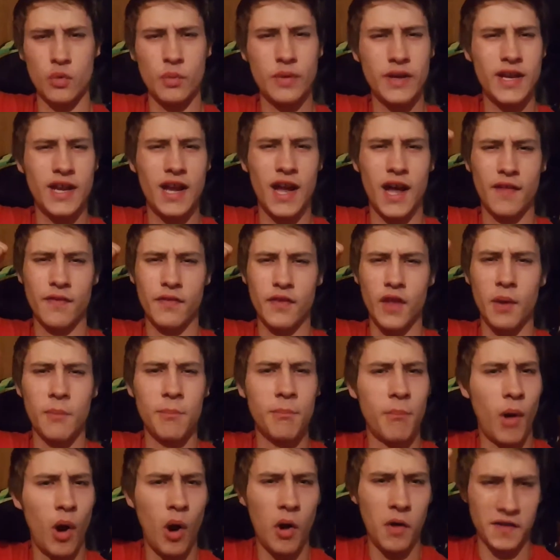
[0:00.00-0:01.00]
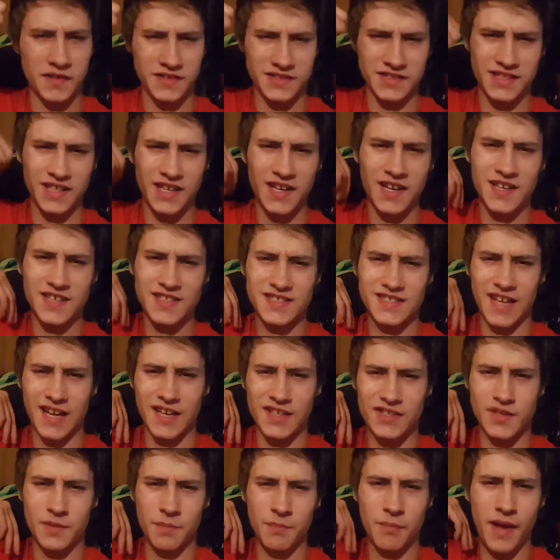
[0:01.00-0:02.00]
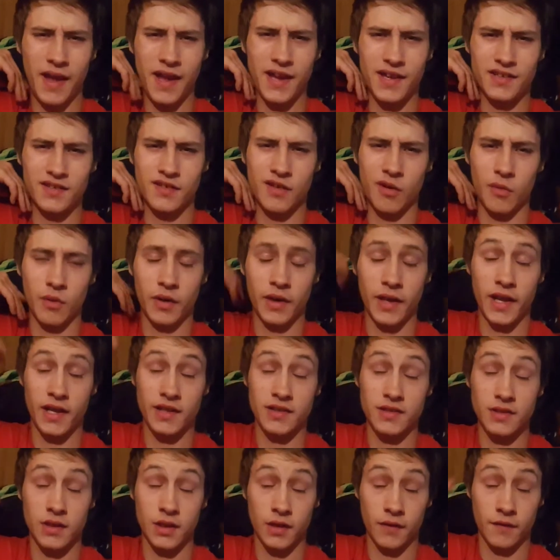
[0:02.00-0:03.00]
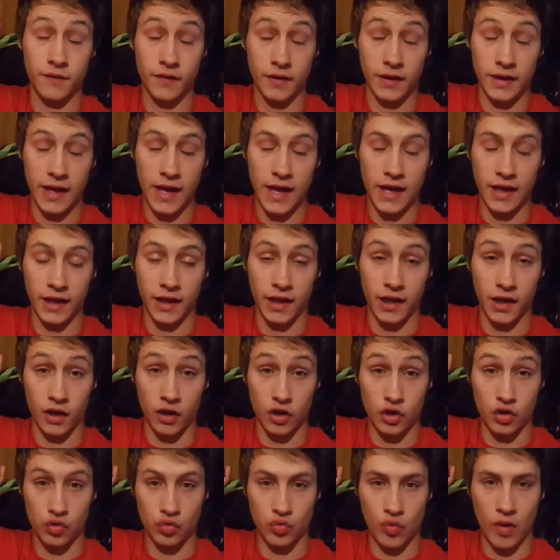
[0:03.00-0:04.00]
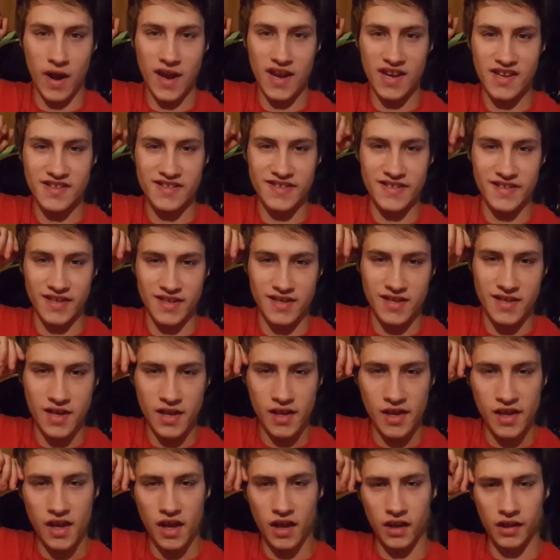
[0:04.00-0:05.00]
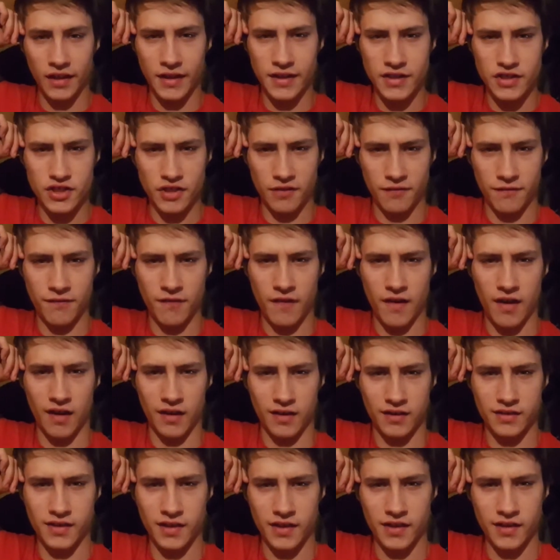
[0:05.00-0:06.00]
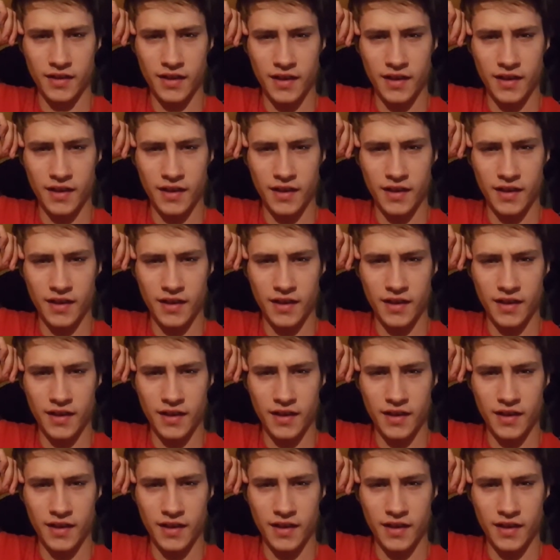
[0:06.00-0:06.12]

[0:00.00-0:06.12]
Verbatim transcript: We got the boss, Sasha Banks, going against the fanatic and crazy Alicia Fox.